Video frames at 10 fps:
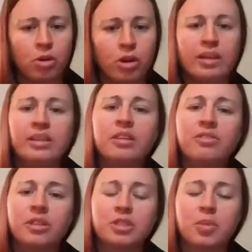or an idea
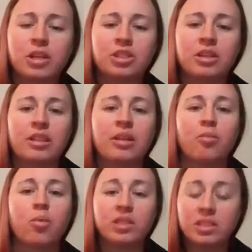for this project
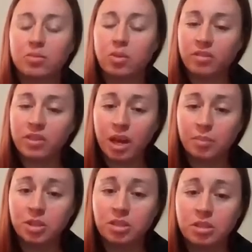that wasn't one of the
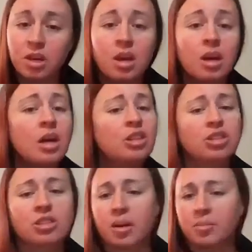options,
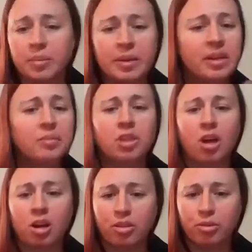just come to me, come
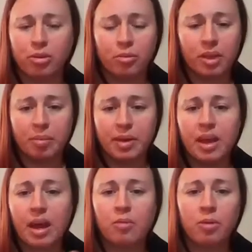talk through it with
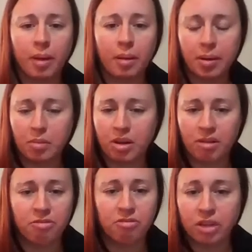me, and we might be able
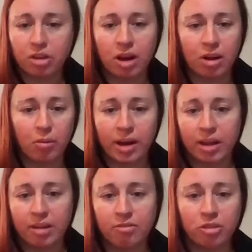to figure out a
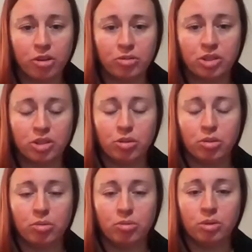way for you
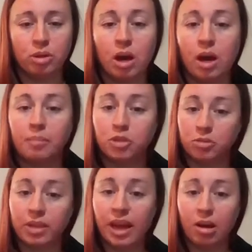to
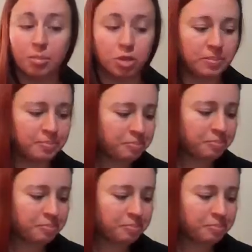do that option.